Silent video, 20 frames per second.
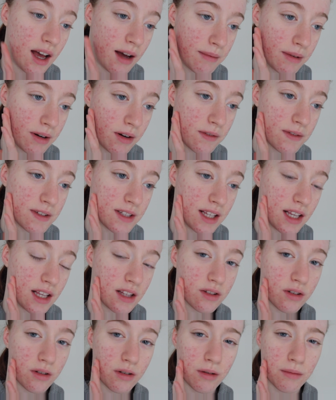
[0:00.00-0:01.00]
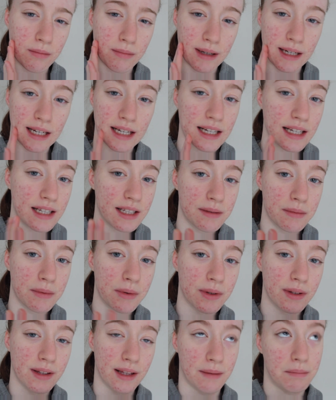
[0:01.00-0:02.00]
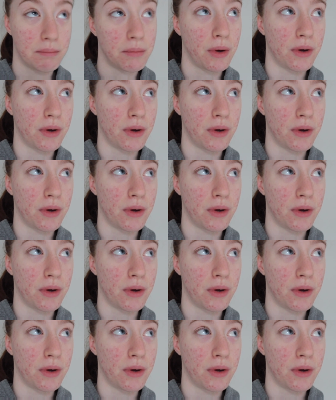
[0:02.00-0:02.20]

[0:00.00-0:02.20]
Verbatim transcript: I mean obviously it's not completely smooth like